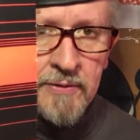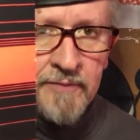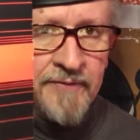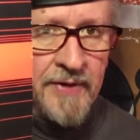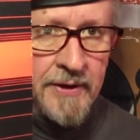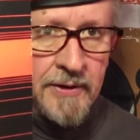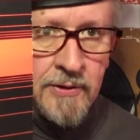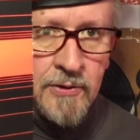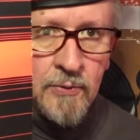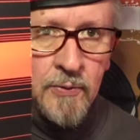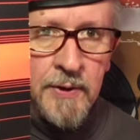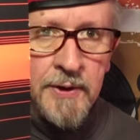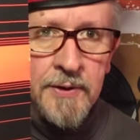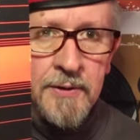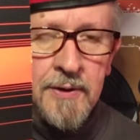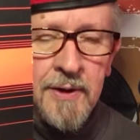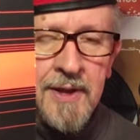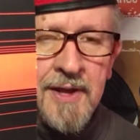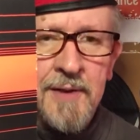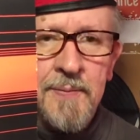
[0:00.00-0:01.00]
of Edgar
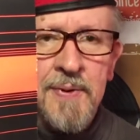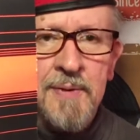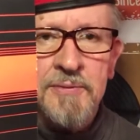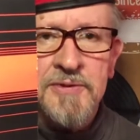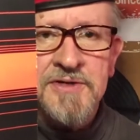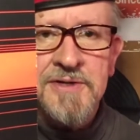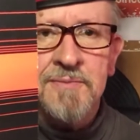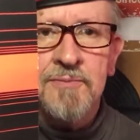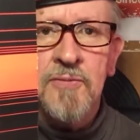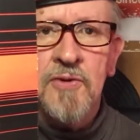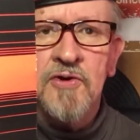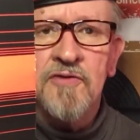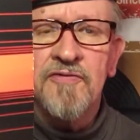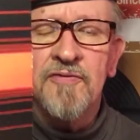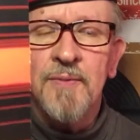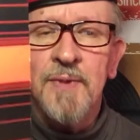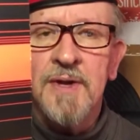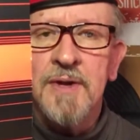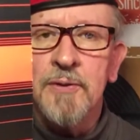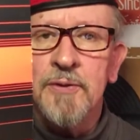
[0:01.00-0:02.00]
Winter. A lot of people seem more
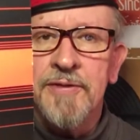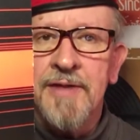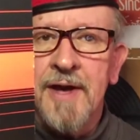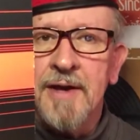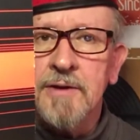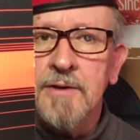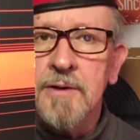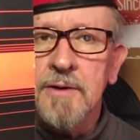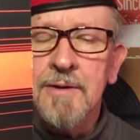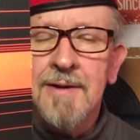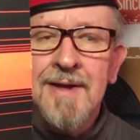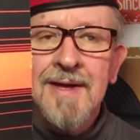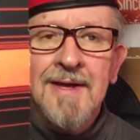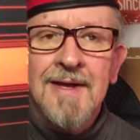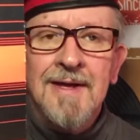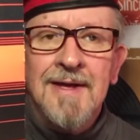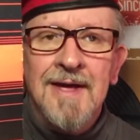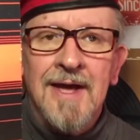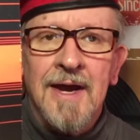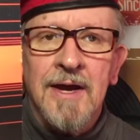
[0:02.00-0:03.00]
familiar with Edgar.
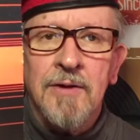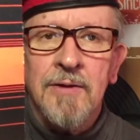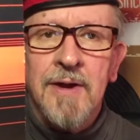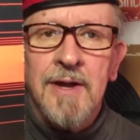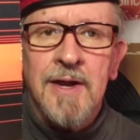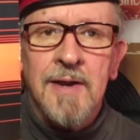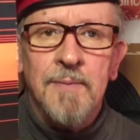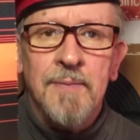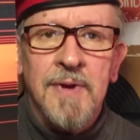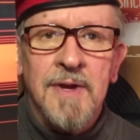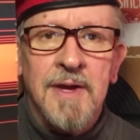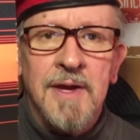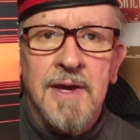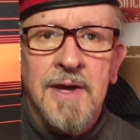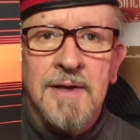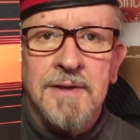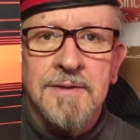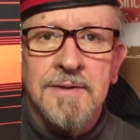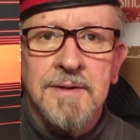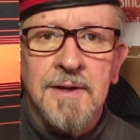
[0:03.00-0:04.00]
Edgar had a big hit